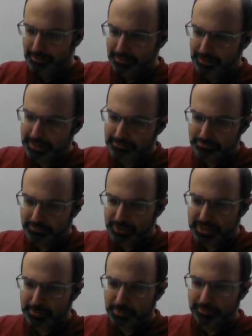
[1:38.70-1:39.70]
Like, for
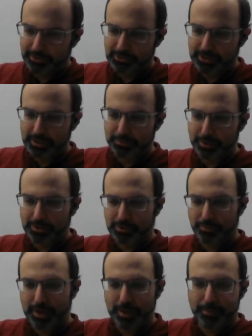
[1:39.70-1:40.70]
example, if I tried to burn the
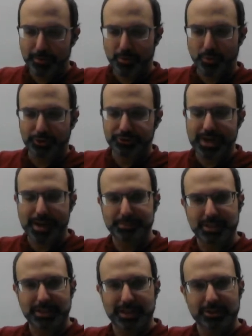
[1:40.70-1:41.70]
paper while trapped
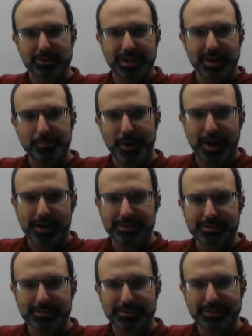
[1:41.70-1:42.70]
in an airtight
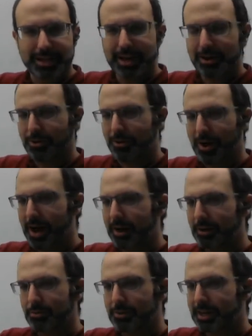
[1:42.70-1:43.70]
box. Now, I
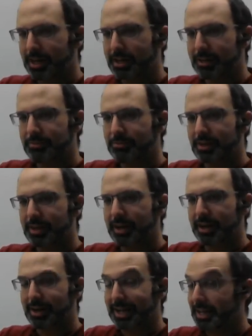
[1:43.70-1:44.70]
don't get infinite
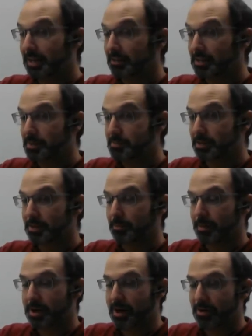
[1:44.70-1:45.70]
air, I get a limited
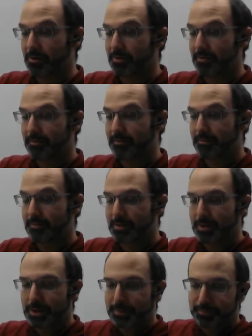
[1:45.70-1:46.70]
amount.
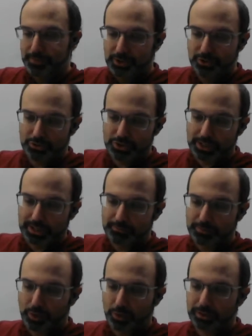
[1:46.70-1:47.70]
Usually
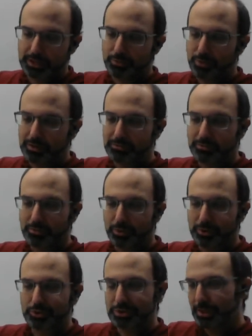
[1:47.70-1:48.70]

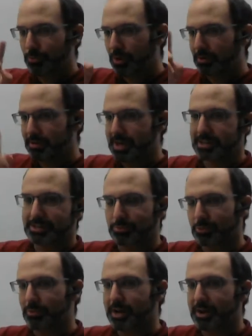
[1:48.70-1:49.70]
one reactant
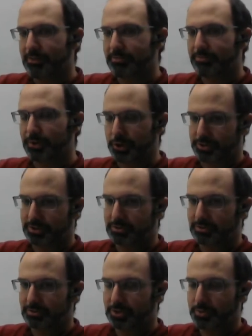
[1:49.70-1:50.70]
will run out first.
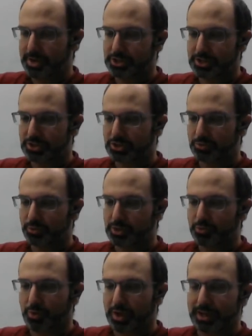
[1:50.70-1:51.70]
The question is just which
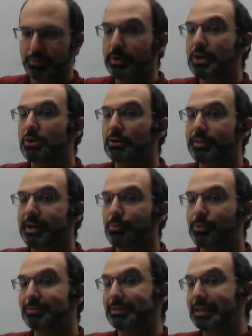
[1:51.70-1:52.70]
one, and we call that
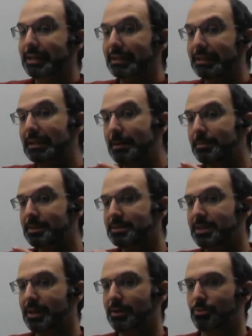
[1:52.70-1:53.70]
one the
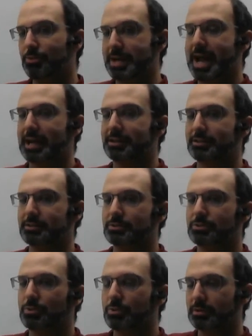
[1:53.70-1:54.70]
limiting reactant
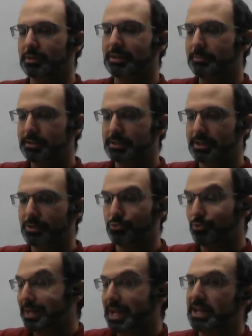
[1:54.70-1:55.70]
or limiting
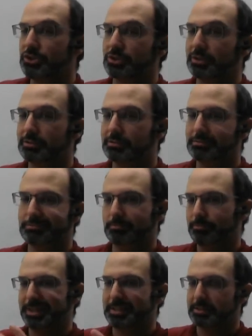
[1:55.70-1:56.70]
reagent, and
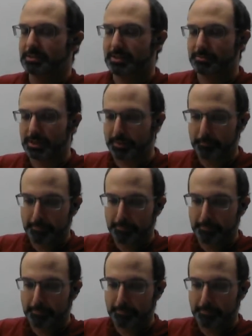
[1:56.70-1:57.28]
it means the same thing.